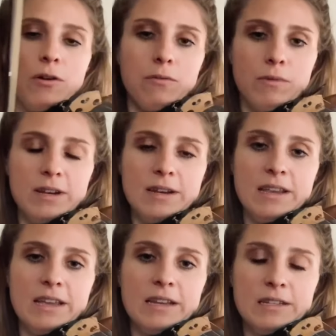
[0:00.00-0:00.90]
1
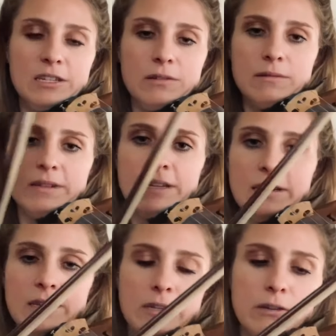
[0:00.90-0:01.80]
and 2, and
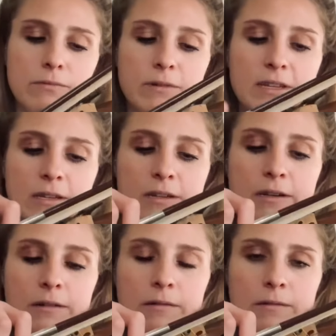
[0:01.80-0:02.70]
here we
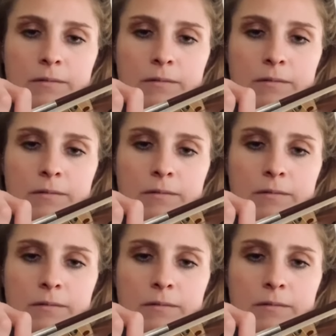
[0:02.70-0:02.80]
go.